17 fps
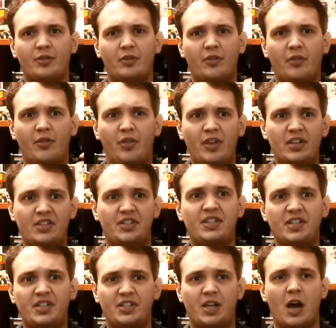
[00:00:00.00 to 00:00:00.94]
this
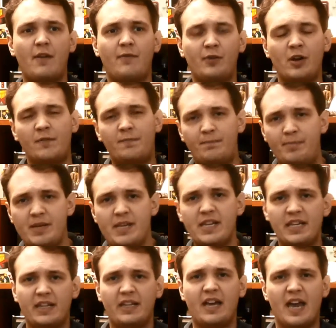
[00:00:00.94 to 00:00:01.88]
discovery of
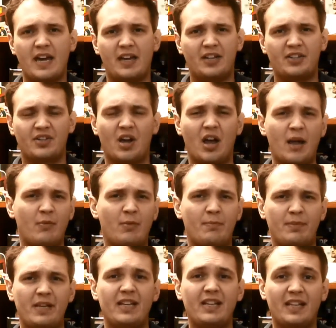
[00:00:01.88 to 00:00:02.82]
being gay at a time where
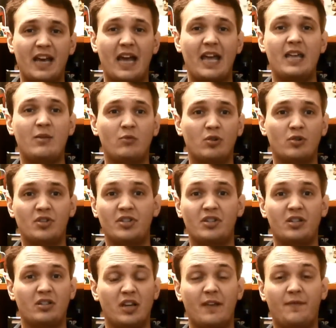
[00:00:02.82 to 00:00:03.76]
being gay
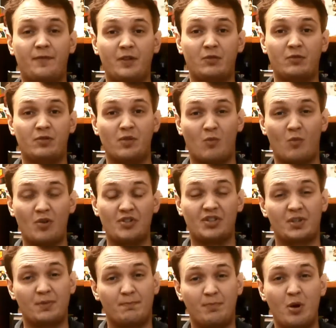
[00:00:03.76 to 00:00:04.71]
wasn't
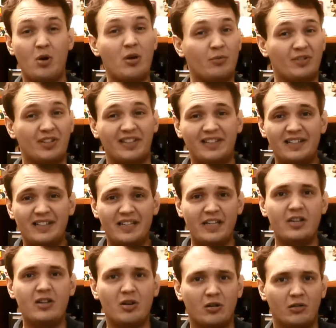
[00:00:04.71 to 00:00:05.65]
taboo, it was
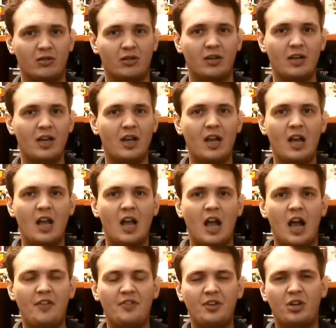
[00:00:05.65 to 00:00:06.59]
illegal.
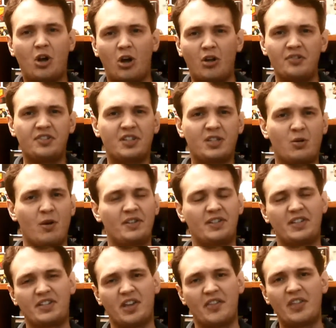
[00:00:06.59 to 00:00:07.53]
And the
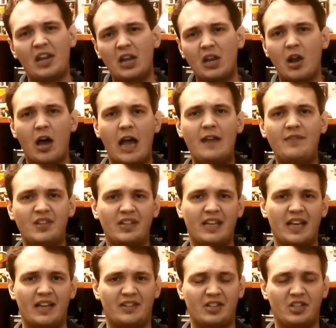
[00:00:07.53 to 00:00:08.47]
consequences and the lives that
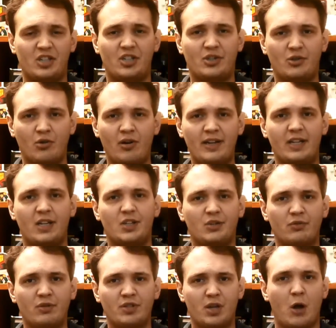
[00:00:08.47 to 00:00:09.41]
get destroyed as
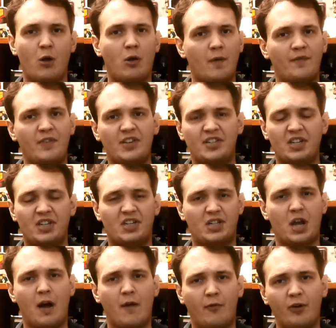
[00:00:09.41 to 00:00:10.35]
a result of this
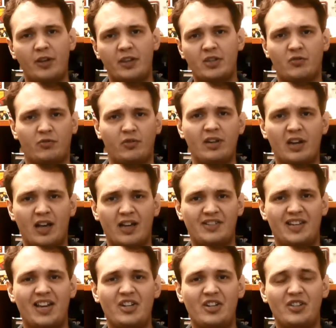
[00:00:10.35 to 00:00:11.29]
discovery and this
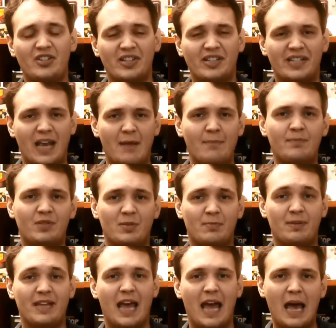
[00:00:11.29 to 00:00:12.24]
realization, this attempt to
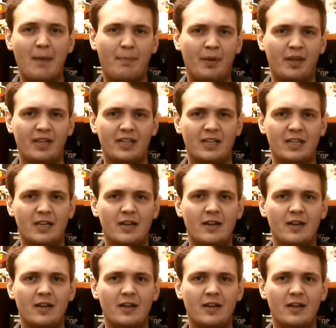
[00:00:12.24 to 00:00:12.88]
be happy.